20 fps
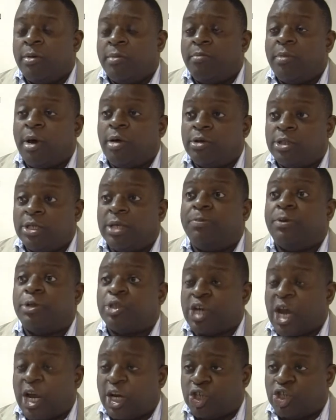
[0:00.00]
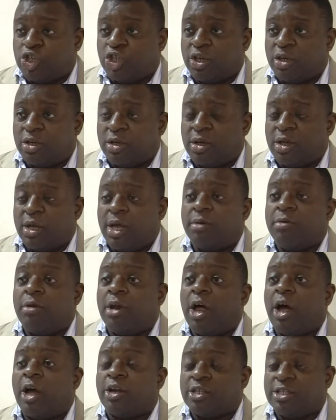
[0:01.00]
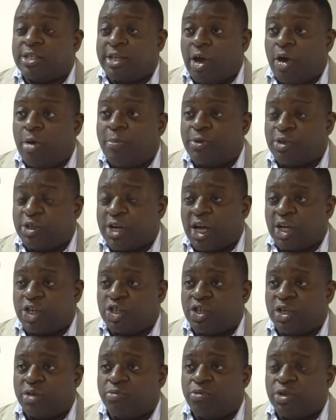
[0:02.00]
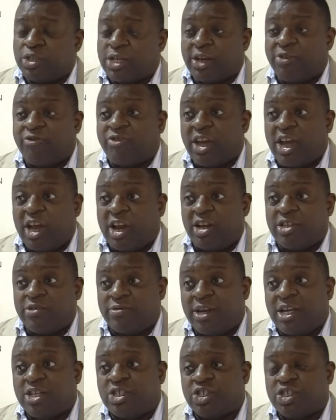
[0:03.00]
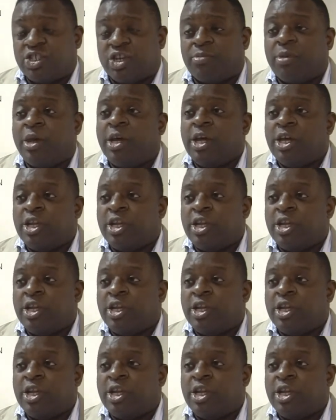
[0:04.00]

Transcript: multi-projection and large-scale projection, which had a very close relationship